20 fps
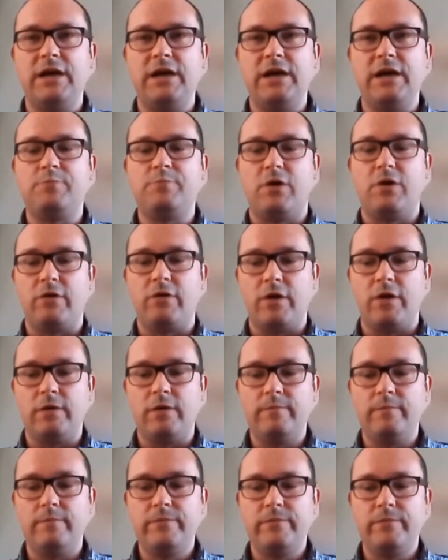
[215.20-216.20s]
of this
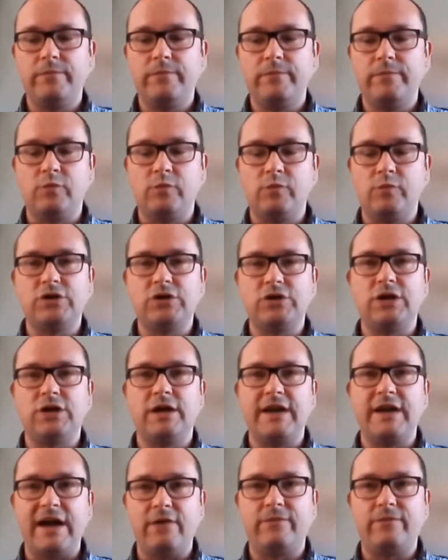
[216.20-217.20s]
borough, and to which
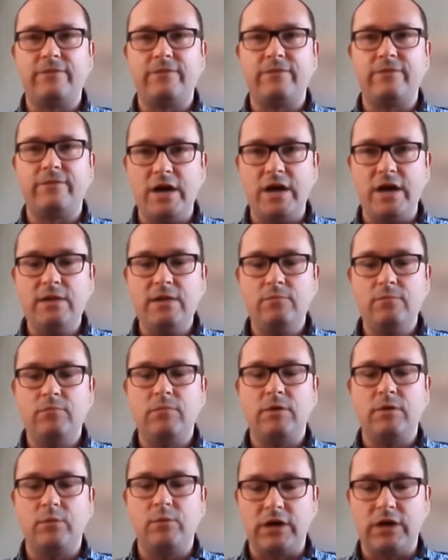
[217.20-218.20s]
I now formally
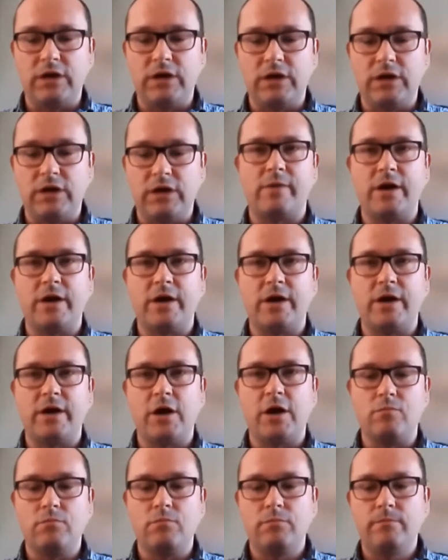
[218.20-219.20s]
would like to add my
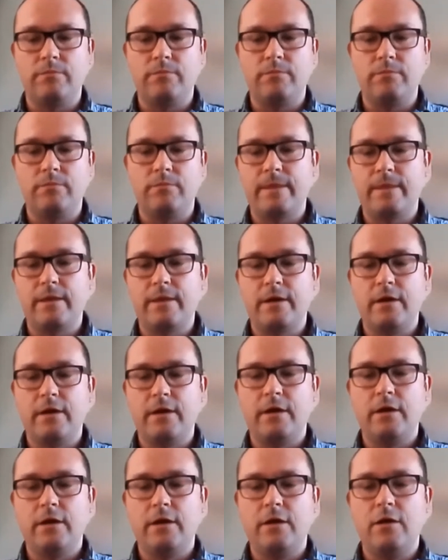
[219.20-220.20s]
own.
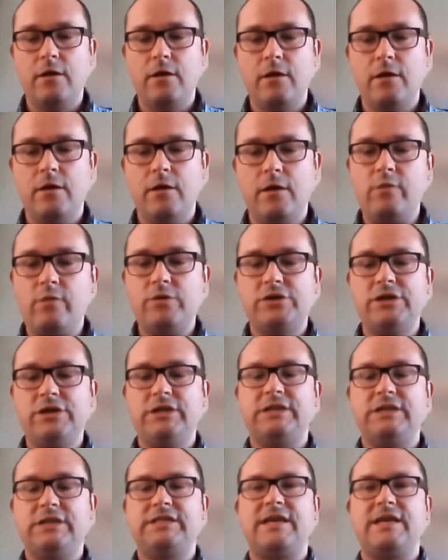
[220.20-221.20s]
Without
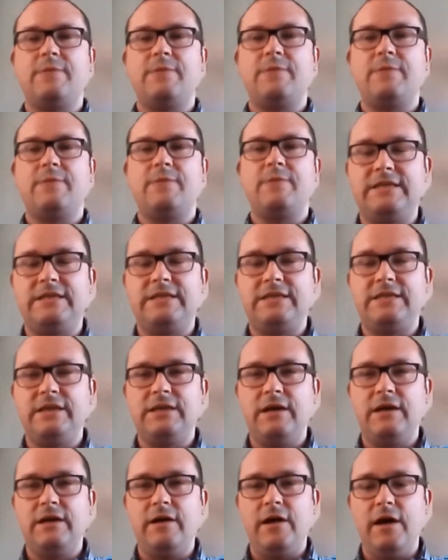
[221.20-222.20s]
wishing to tempt fate,
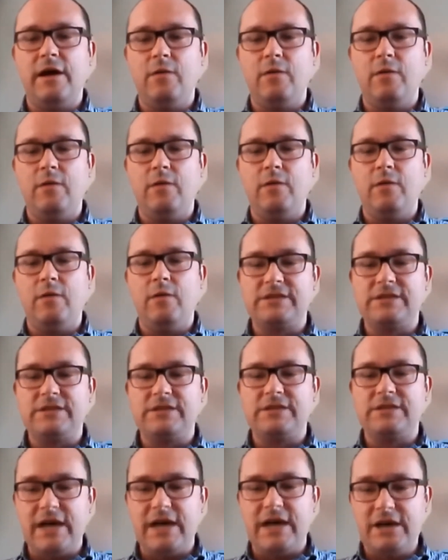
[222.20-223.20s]
it would appear that
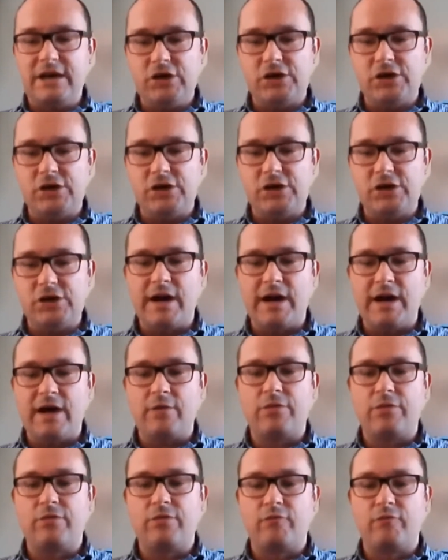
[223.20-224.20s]
as a nation, we are
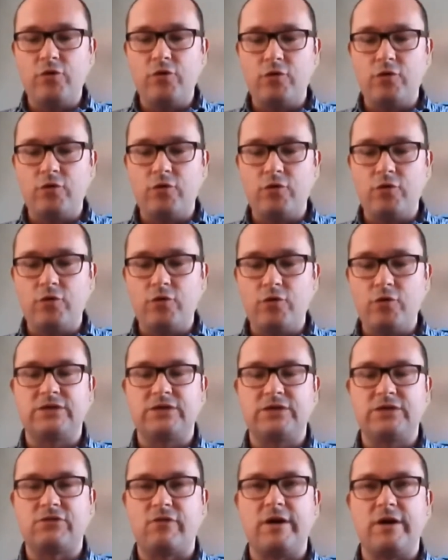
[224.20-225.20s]
now through the worst
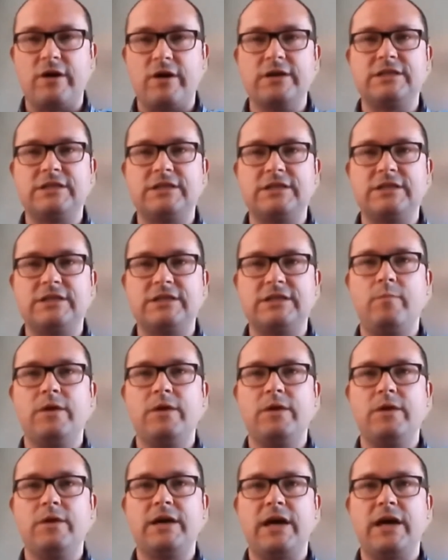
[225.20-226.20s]
of this crisis from a
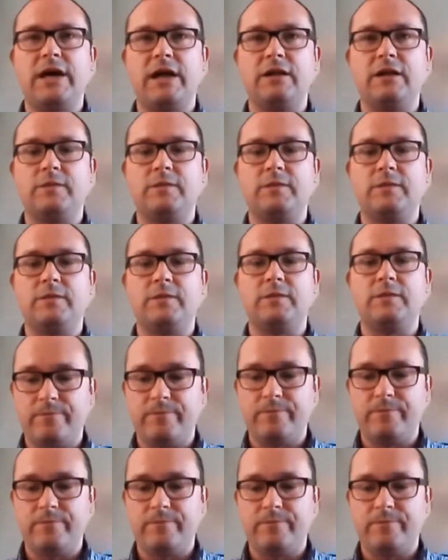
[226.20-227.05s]
public health perspective.